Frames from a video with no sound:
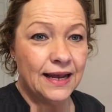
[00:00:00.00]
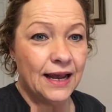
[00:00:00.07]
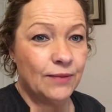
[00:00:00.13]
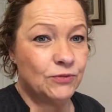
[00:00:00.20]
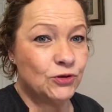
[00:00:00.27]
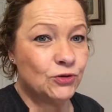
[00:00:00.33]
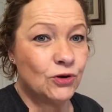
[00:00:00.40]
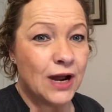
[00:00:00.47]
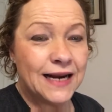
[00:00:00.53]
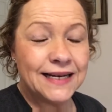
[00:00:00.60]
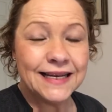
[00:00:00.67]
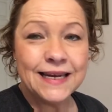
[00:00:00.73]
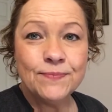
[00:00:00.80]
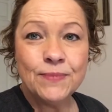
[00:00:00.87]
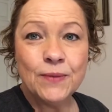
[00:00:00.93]
I'm trying to
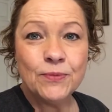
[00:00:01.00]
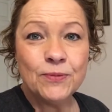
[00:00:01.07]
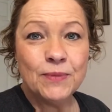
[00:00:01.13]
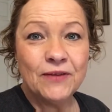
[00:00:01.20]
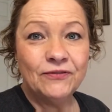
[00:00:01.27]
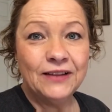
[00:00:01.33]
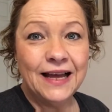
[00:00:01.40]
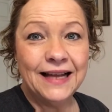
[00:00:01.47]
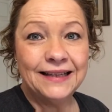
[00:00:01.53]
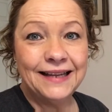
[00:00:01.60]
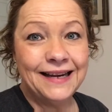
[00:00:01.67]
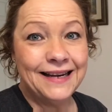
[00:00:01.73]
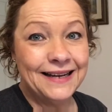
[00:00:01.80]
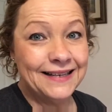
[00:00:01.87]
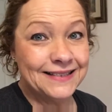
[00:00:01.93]
keep up with my fly
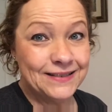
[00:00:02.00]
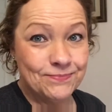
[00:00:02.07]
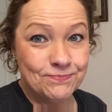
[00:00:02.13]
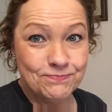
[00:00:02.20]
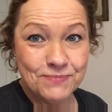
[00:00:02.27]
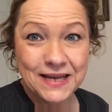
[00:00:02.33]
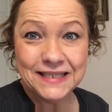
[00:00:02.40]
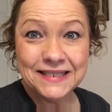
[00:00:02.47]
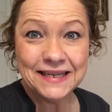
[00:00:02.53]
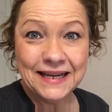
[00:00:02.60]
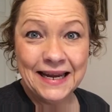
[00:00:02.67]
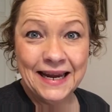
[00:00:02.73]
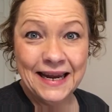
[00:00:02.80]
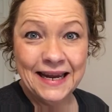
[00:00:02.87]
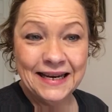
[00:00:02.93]
ideas the best I
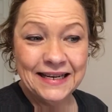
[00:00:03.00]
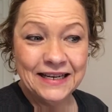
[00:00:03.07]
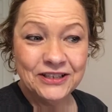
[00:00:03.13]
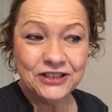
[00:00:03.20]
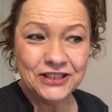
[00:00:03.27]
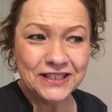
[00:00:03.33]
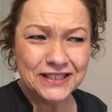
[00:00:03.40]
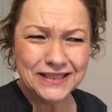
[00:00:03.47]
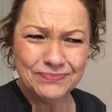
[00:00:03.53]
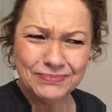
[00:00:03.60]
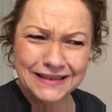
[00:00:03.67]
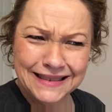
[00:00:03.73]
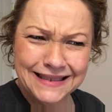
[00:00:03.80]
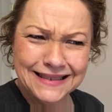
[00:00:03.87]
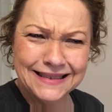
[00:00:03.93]
can. Just
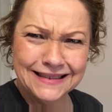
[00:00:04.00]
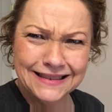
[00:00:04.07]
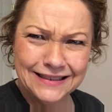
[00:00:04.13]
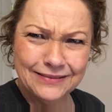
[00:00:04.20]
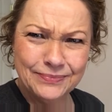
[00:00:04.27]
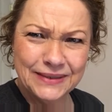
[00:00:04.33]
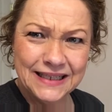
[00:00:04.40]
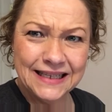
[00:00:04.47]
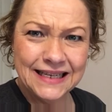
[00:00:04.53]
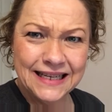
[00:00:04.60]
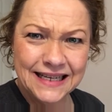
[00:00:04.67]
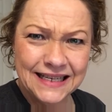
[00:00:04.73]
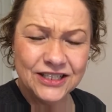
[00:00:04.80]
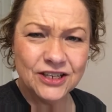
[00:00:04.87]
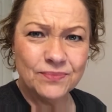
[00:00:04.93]
playing a little bit of
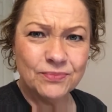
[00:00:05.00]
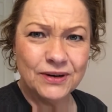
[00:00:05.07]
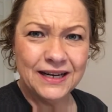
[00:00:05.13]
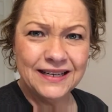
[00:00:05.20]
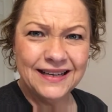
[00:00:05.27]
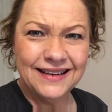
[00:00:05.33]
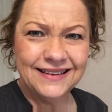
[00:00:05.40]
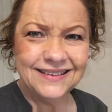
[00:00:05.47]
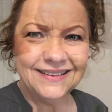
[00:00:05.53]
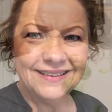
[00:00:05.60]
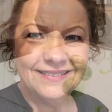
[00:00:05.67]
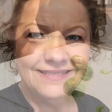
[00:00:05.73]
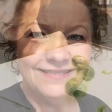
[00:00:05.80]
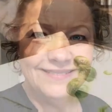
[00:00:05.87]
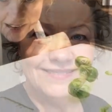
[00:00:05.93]
catch up right now, you know?